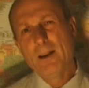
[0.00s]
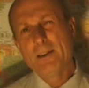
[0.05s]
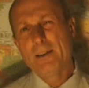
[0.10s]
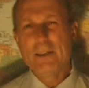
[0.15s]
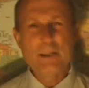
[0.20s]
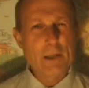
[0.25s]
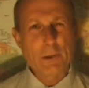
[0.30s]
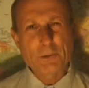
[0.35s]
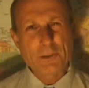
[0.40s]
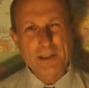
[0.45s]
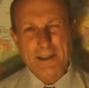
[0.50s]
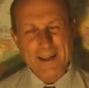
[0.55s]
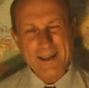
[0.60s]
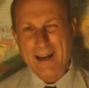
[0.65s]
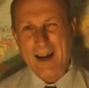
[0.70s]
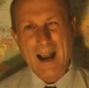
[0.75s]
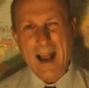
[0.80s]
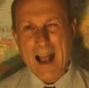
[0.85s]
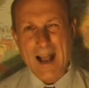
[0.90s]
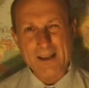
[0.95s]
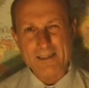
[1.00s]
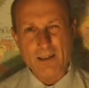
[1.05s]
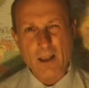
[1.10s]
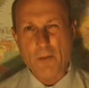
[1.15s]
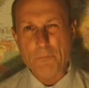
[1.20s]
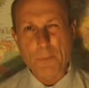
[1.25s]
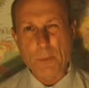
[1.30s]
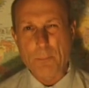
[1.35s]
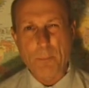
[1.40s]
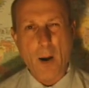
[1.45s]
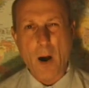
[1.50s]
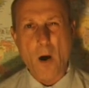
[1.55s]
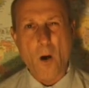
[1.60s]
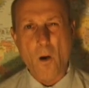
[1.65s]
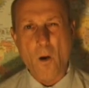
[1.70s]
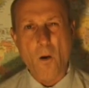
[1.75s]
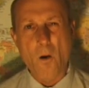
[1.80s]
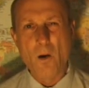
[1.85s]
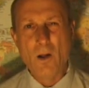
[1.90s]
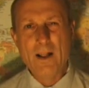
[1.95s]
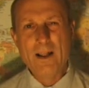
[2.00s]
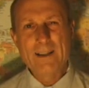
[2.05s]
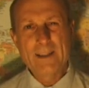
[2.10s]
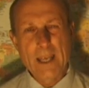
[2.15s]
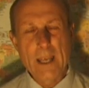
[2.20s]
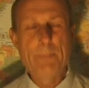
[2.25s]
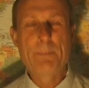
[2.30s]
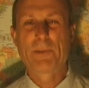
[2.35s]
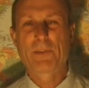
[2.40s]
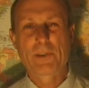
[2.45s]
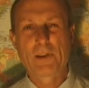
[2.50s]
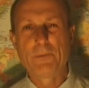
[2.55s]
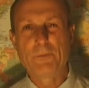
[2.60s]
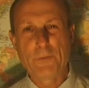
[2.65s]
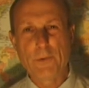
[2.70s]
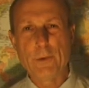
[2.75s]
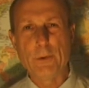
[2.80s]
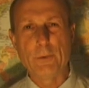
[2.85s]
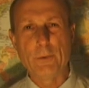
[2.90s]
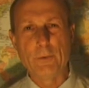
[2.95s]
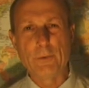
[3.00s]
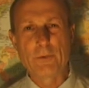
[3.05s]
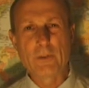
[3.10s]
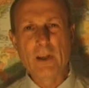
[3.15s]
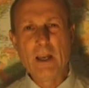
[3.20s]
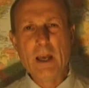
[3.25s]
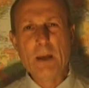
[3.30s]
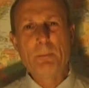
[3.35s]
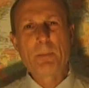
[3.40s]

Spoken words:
You know, to take our eyes off the ball, keep us confused.